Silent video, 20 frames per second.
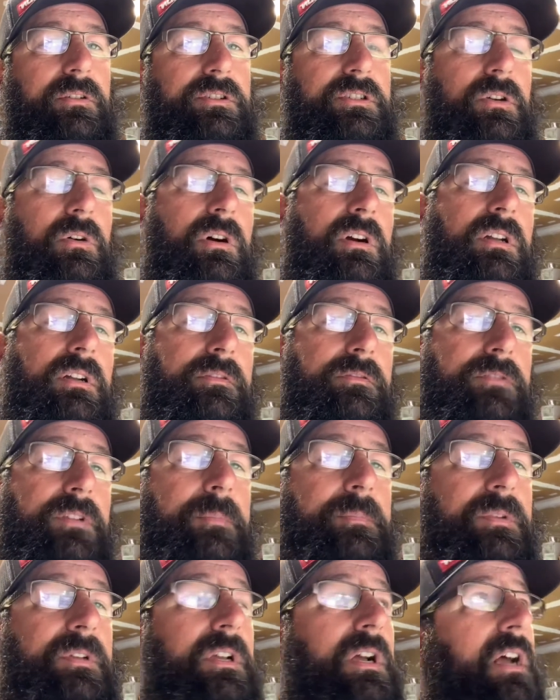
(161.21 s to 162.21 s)
So I'm gonna
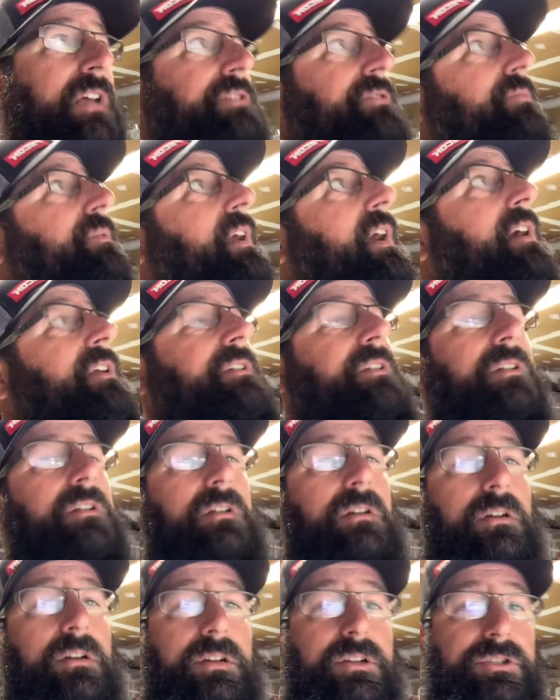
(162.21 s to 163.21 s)
flip you guys around here
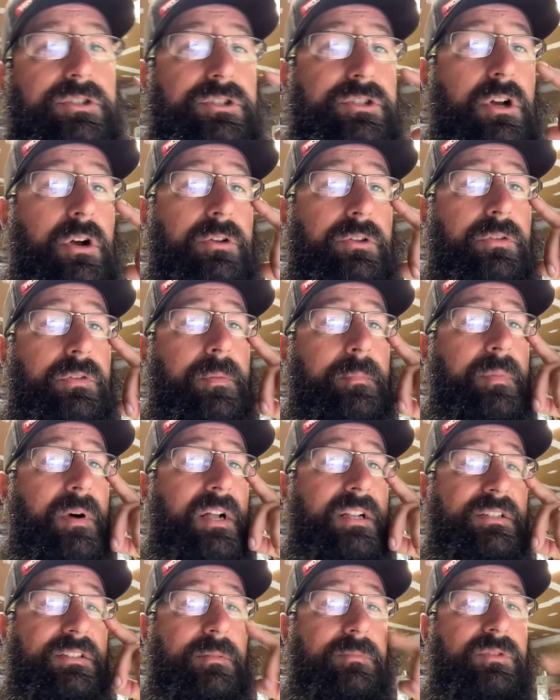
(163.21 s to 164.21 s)
and I'm gonna show you the
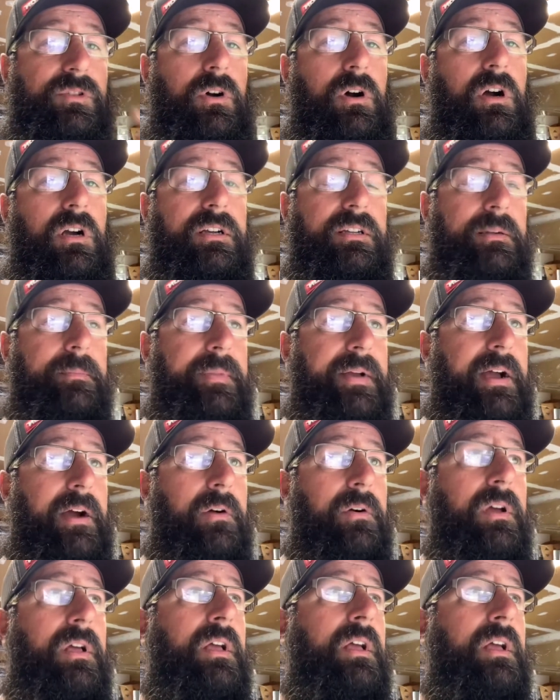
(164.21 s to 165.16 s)
buttons I'm talking about